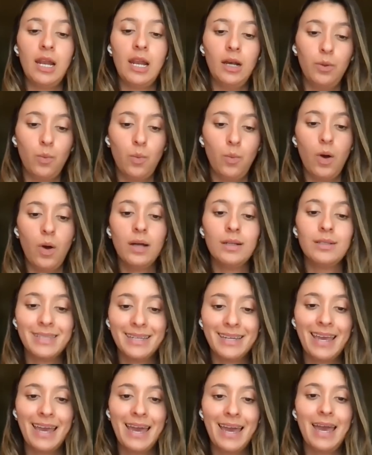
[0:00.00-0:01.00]
that I want
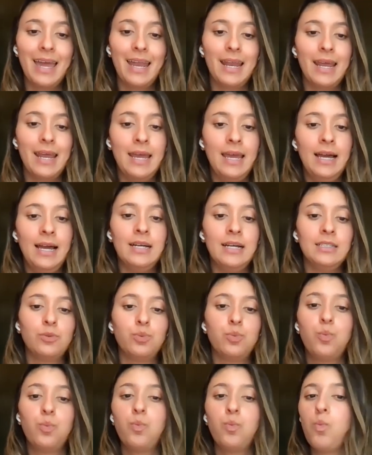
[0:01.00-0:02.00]
to get, and
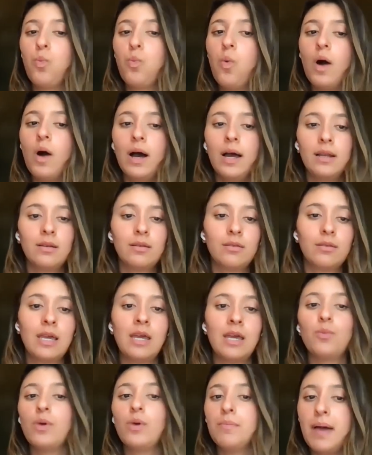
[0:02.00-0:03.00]
what
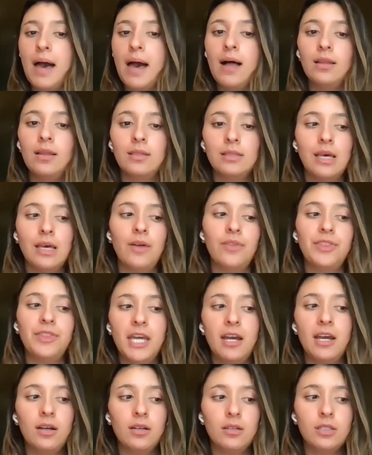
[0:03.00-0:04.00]
can we balance out
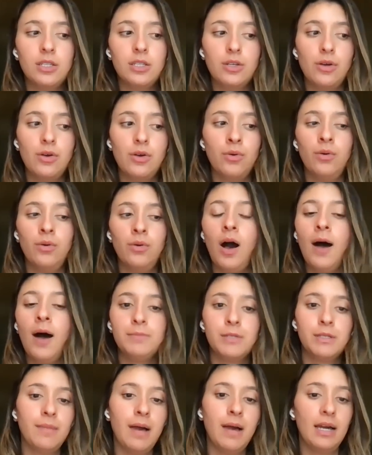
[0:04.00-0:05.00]
there to
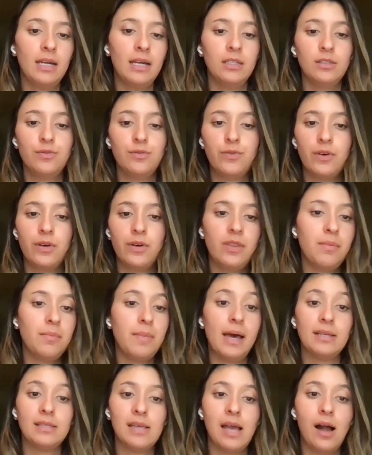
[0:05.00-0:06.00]
optimize for the
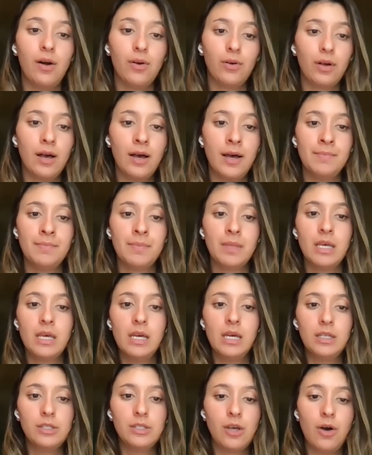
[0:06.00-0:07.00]
best outcome.
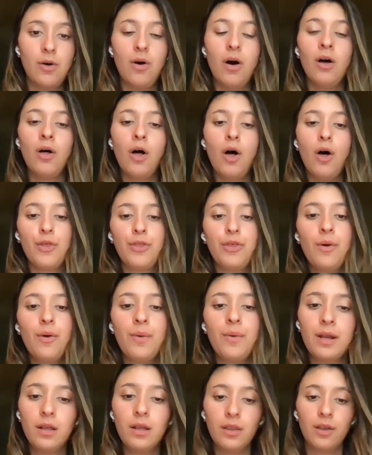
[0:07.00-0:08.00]
So I'll
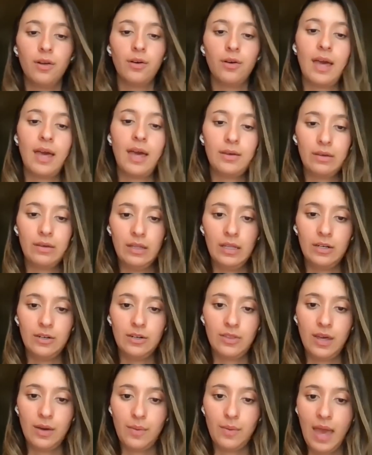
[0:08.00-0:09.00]
throw in a little
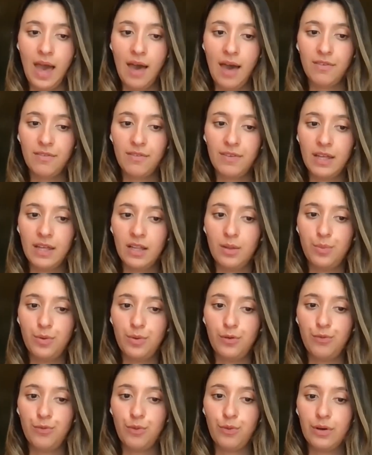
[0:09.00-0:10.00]
calculator that we have
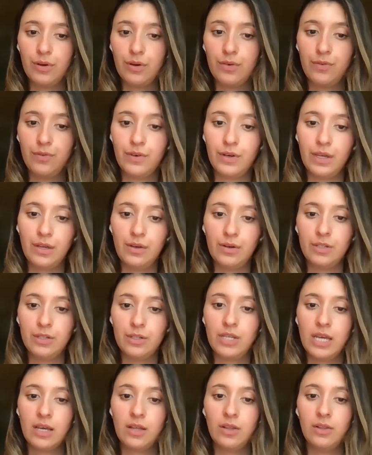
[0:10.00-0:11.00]
available for you to
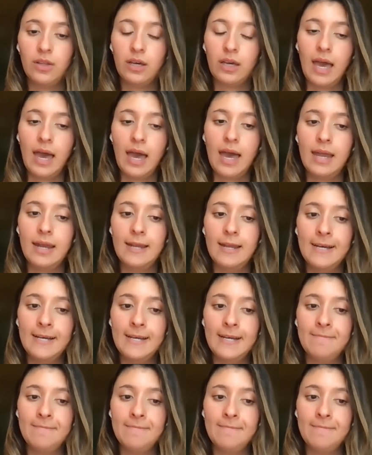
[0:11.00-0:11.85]
take a look at